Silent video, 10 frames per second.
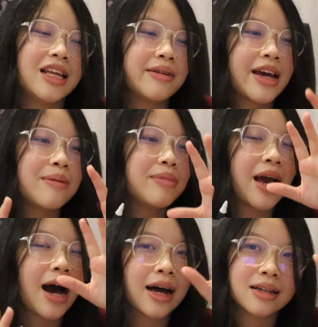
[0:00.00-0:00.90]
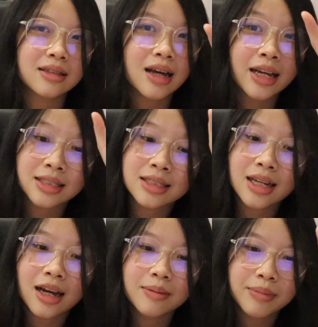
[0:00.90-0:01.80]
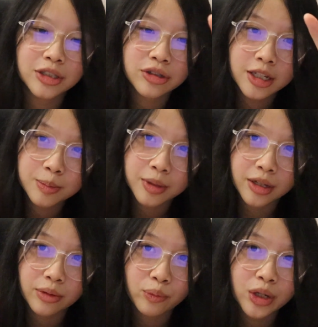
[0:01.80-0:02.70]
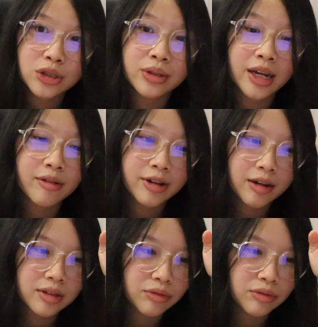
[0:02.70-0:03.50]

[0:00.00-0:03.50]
It can be hard at the start, but trust me, once you carry out the